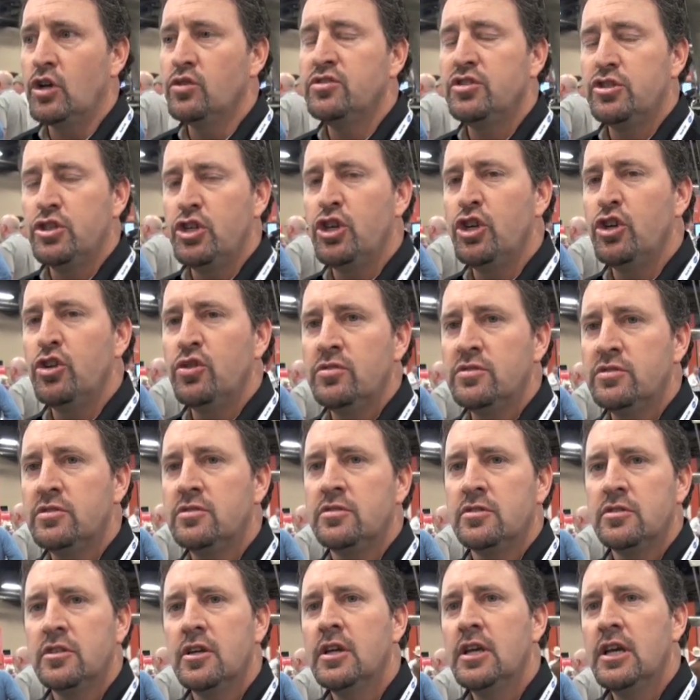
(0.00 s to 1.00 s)
most
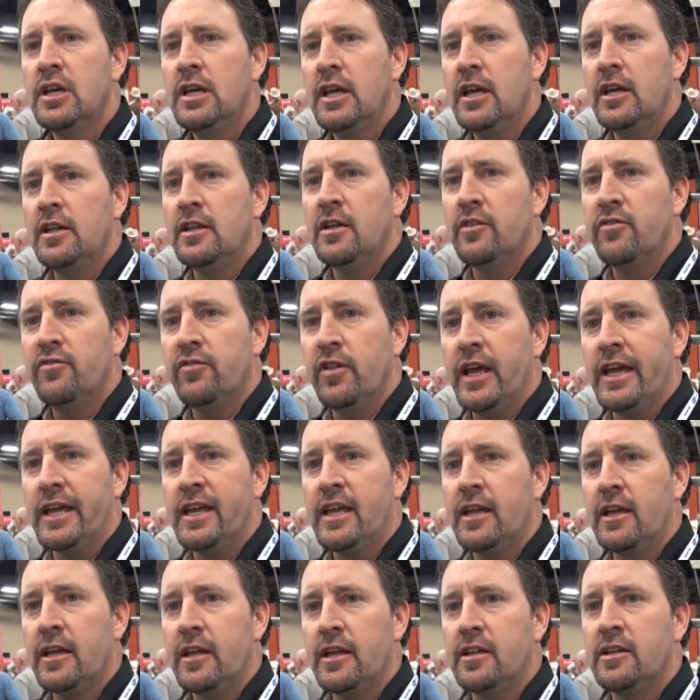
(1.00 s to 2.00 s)
used in the
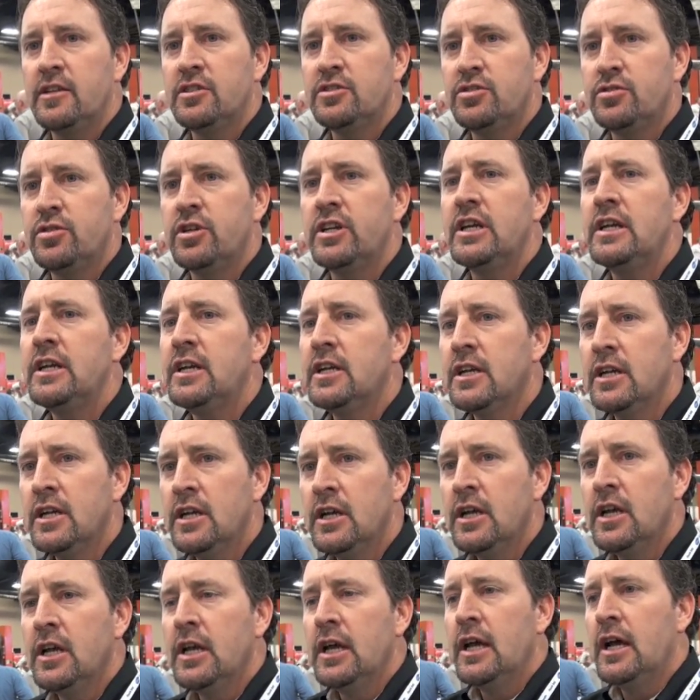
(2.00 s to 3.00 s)
flaking industry.
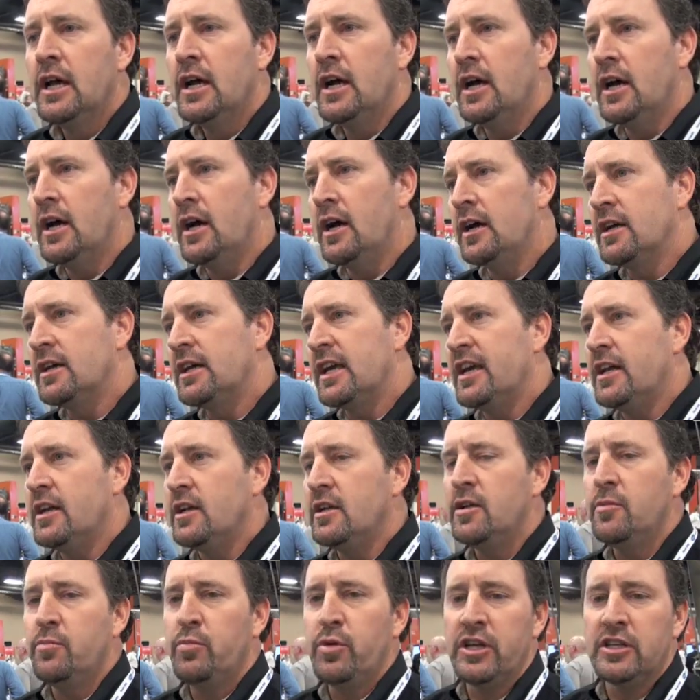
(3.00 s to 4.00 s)
Uh,
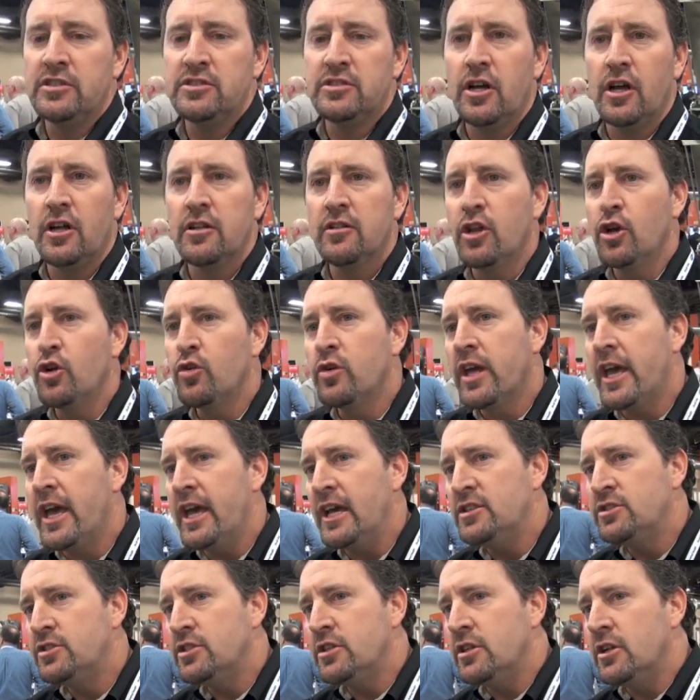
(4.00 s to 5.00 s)
kind of depends on
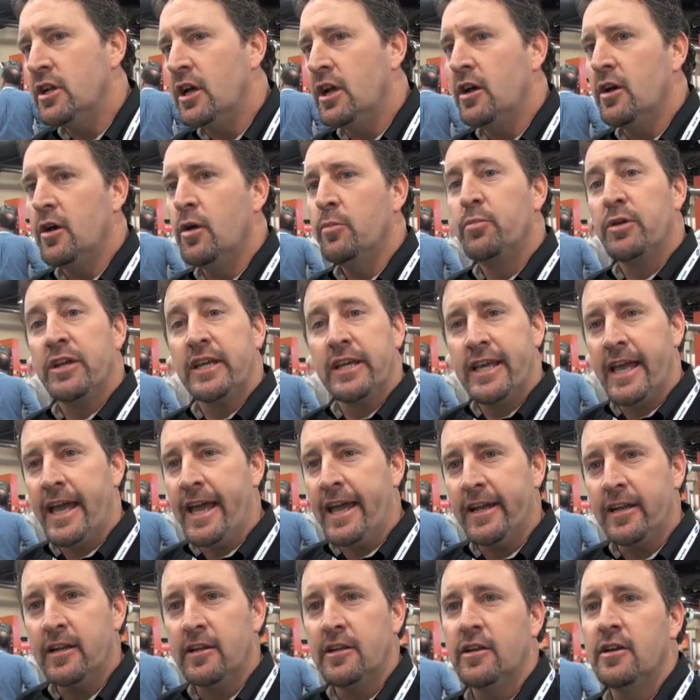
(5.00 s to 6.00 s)
location. Uh, up in
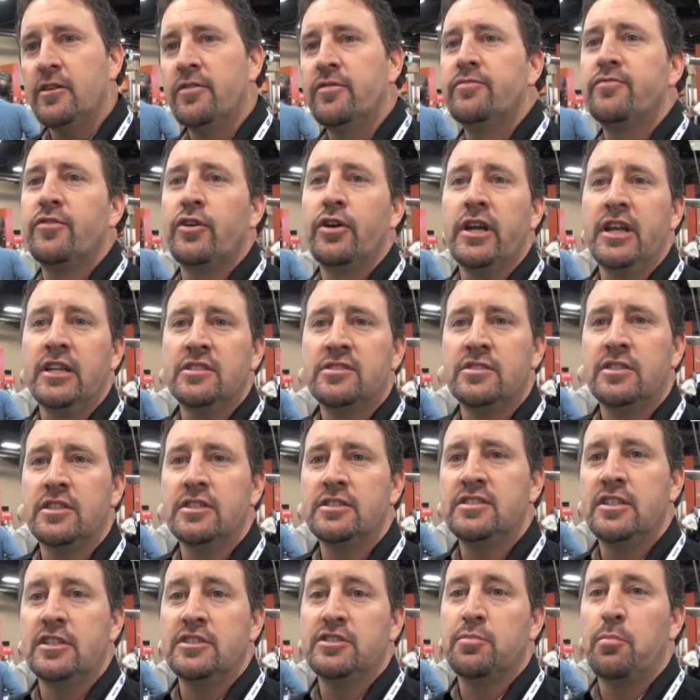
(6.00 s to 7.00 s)
Canada, for
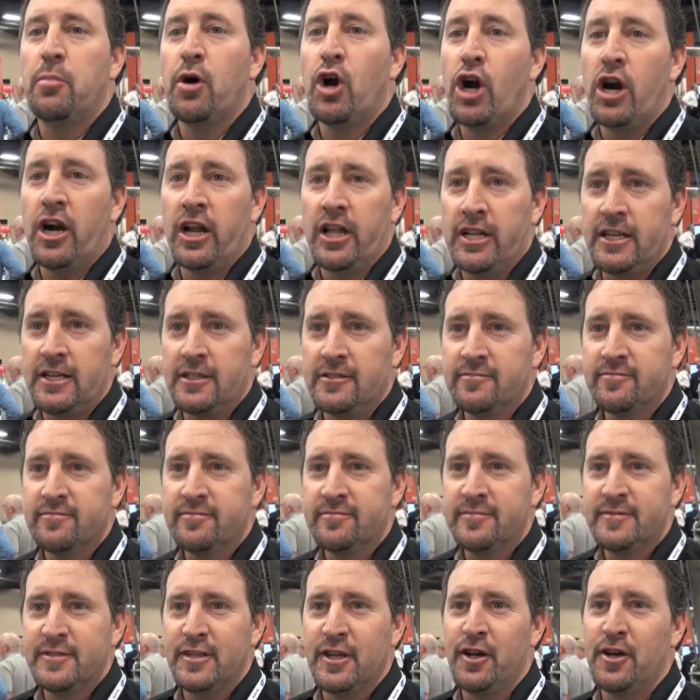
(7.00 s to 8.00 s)
instance, it's barley.
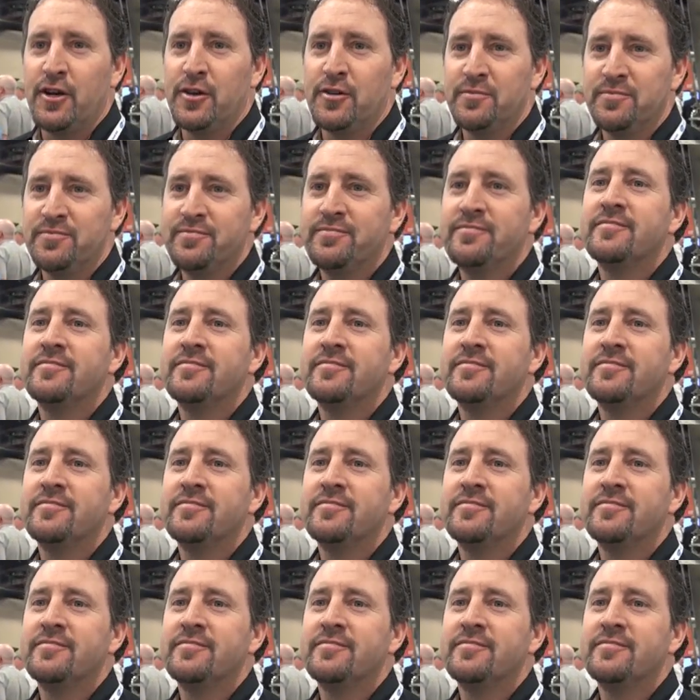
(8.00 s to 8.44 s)
So